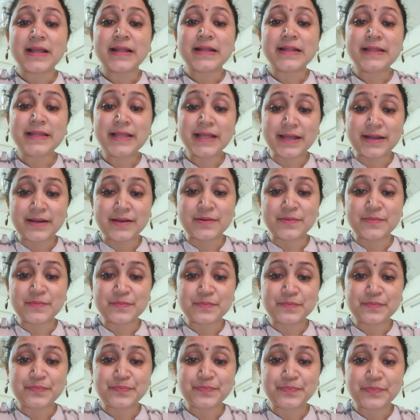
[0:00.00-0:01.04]
Then,
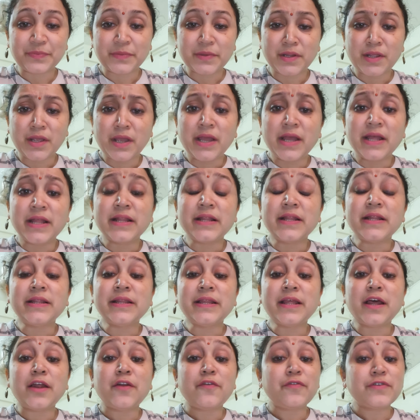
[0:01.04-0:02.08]

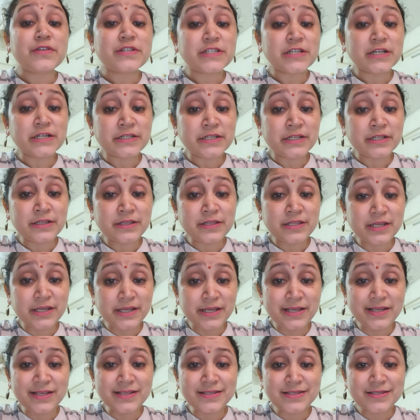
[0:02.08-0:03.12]
there are certain
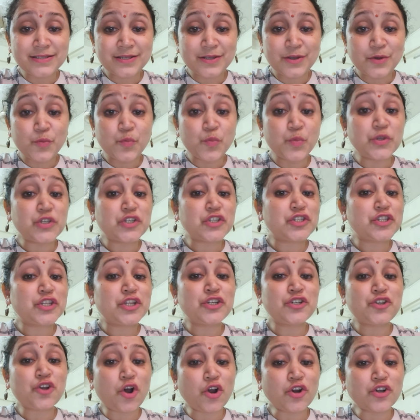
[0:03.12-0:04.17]
things which the
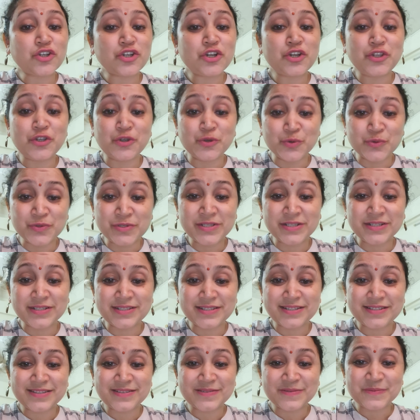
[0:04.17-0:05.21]
doctor
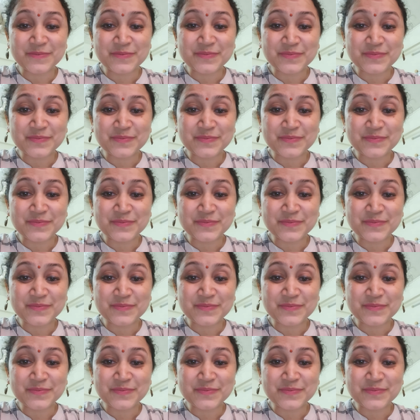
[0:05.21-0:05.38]
uses.